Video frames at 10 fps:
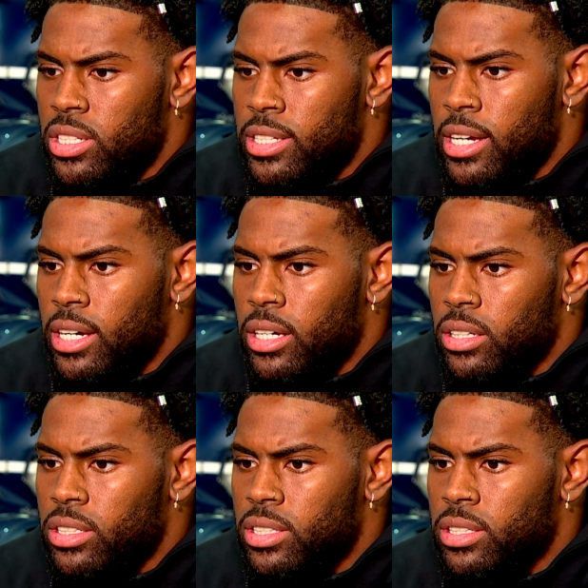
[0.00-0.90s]

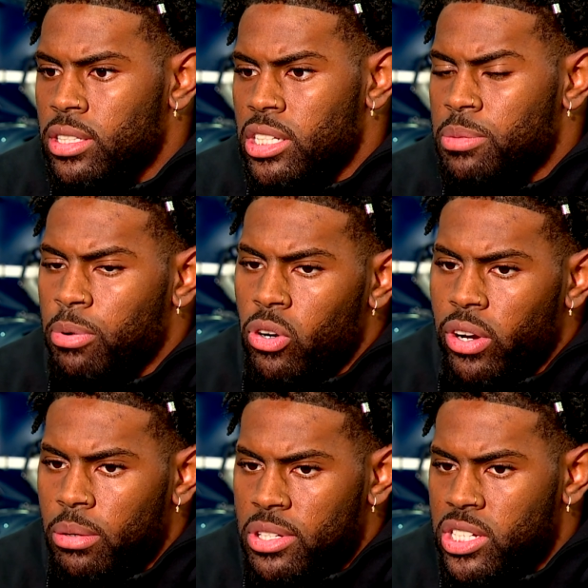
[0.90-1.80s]
this
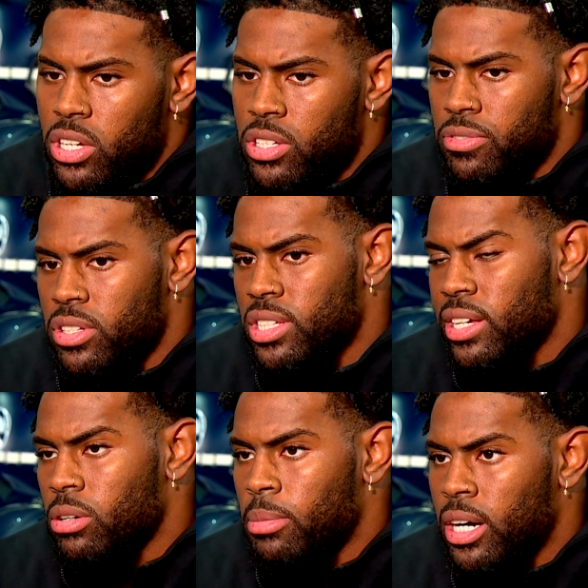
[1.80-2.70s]
program, the shelter for
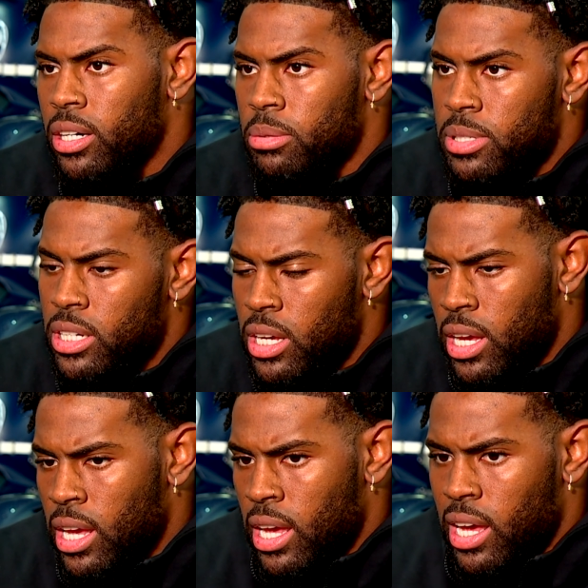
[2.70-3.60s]
single moms,
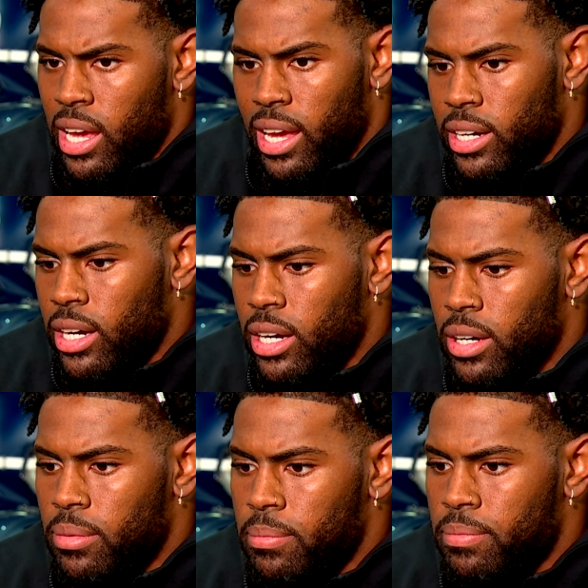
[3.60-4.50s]

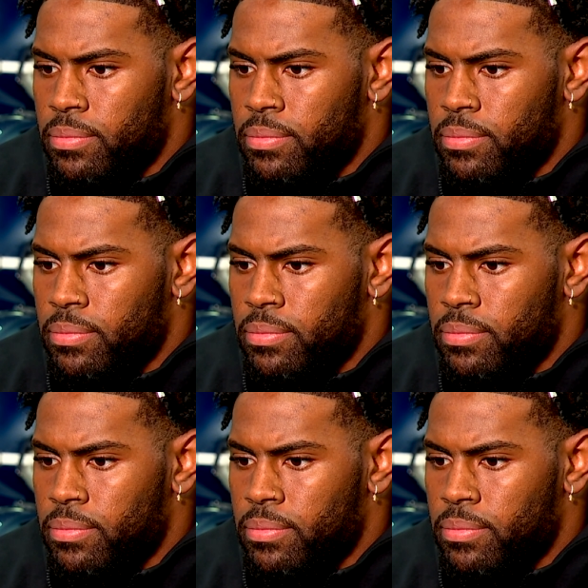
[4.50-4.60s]
and